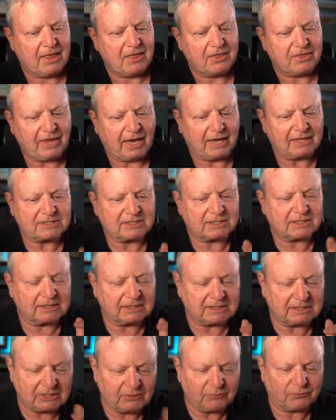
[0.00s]
That's the
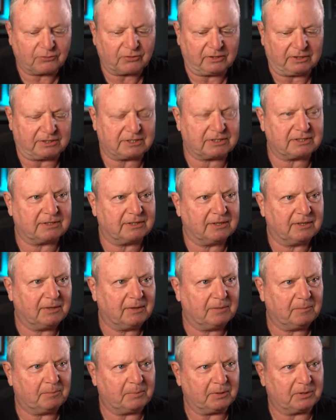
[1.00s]
difference
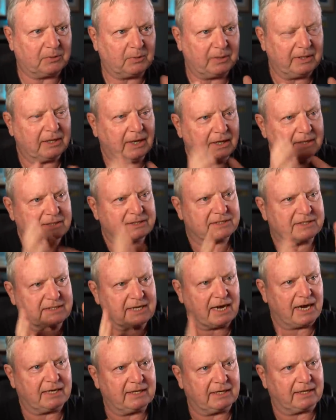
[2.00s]
between
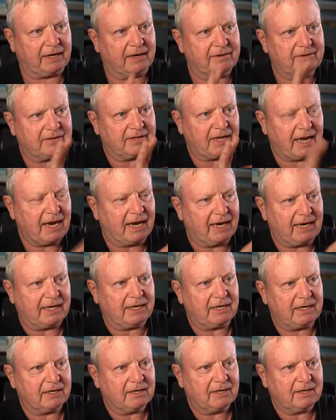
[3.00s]
understanding, and
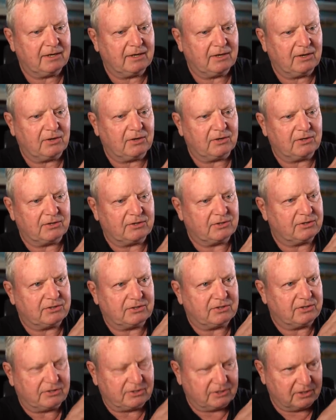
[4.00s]
they,
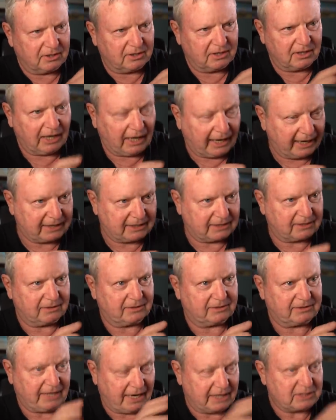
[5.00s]
like
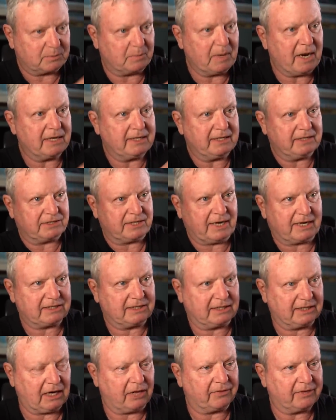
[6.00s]
Tasmania is
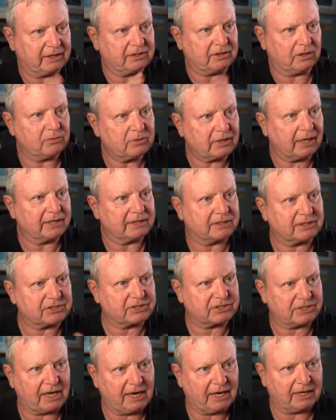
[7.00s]
acting now, they don't
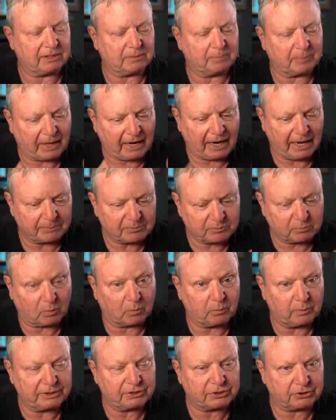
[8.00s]
understand. And perhaps what
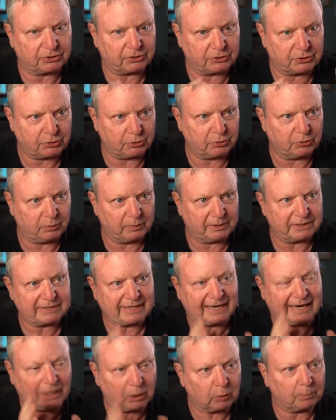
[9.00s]
we should do is
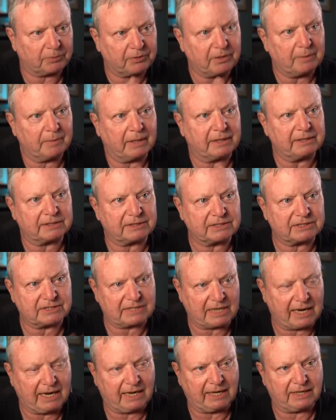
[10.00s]
help them
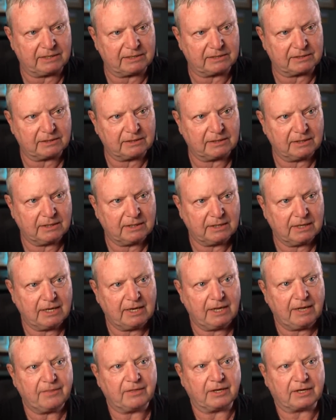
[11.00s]
understand
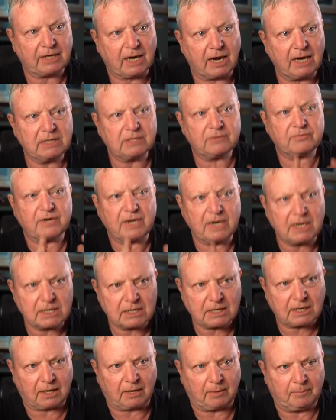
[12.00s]
the kind of
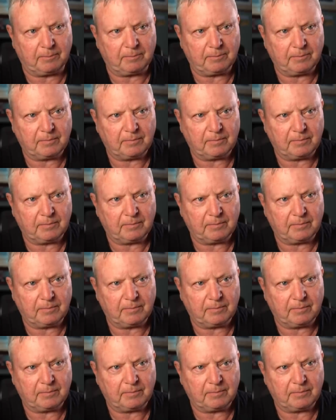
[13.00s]
income